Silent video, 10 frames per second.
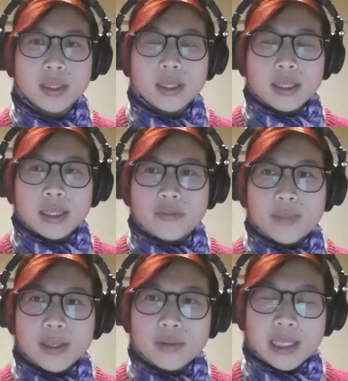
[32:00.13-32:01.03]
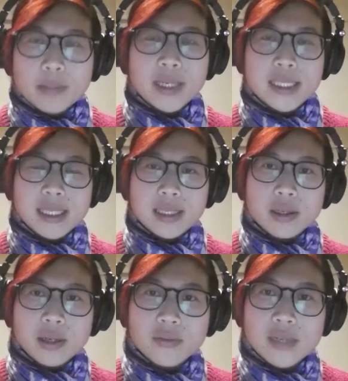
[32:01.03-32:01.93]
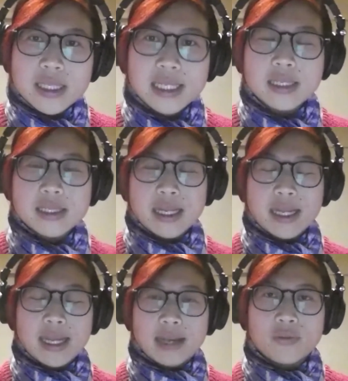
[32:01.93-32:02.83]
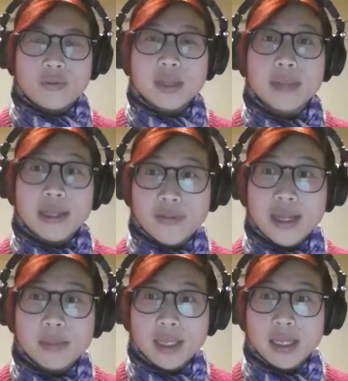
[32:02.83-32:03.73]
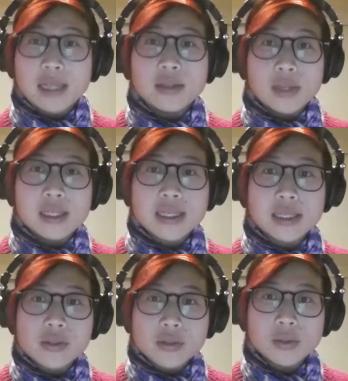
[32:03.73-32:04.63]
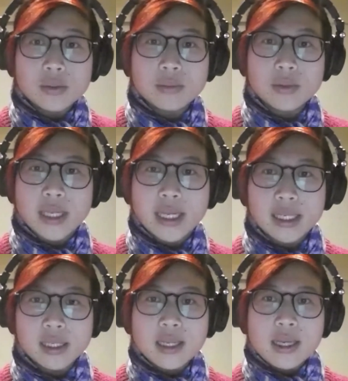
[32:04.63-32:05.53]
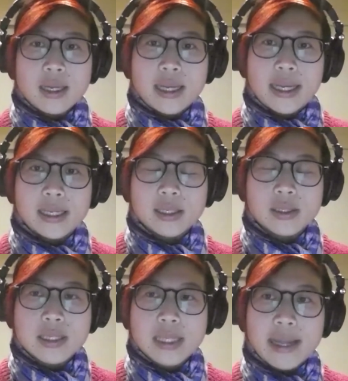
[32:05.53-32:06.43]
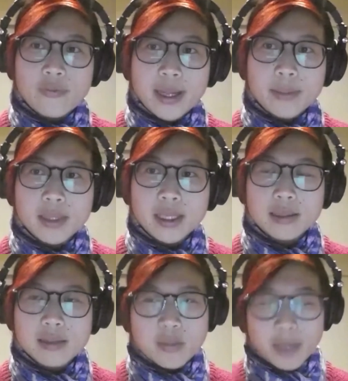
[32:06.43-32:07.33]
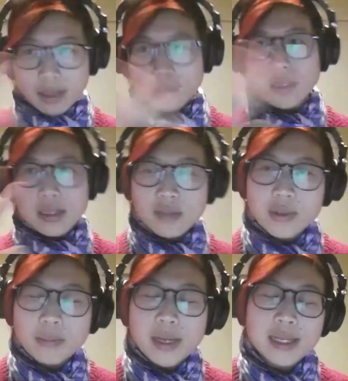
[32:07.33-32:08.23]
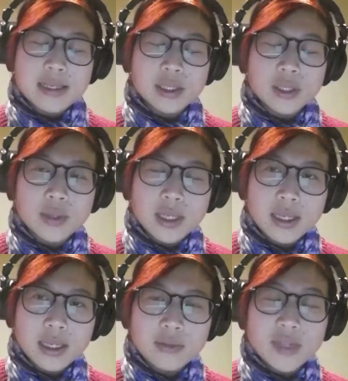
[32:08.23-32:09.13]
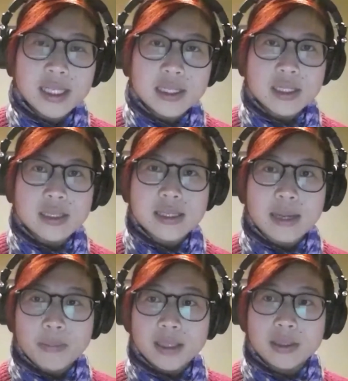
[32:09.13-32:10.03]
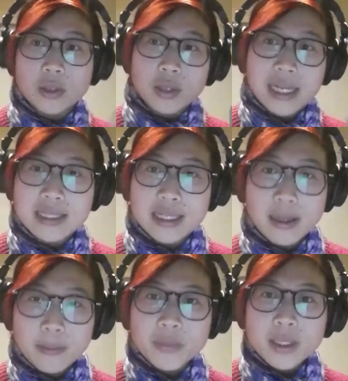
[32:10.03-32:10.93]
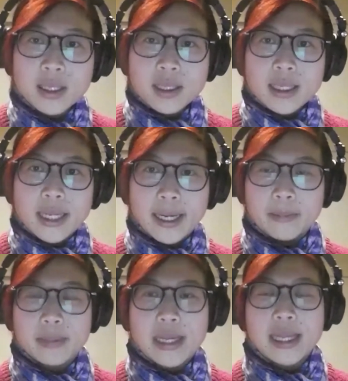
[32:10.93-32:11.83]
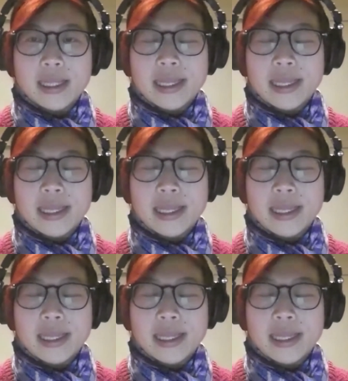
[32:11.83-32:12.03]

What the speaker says: they've been really present in the conversations I have with my family in Indonesia too, Bu Yani. And because I have family spread across different parts, including in villages up in Toraja, and